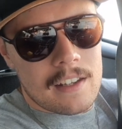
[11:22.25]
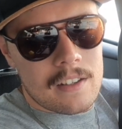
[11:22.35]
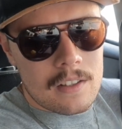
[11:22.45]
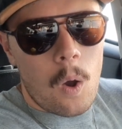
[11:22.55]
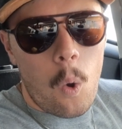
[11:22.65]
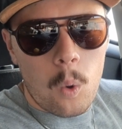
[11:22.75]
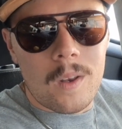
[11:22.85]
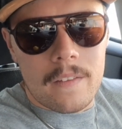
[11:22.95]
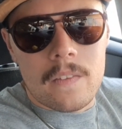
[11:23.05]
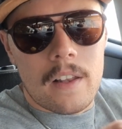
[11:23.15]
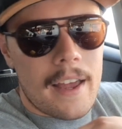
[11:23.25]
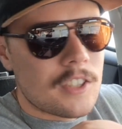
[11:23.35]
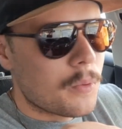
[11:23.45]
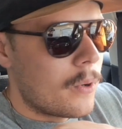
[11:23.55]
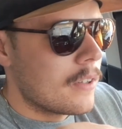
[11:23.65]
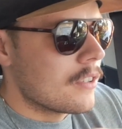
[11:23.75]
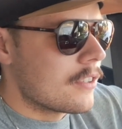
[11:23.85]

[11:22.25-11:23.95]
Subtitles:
and hold it at the last one,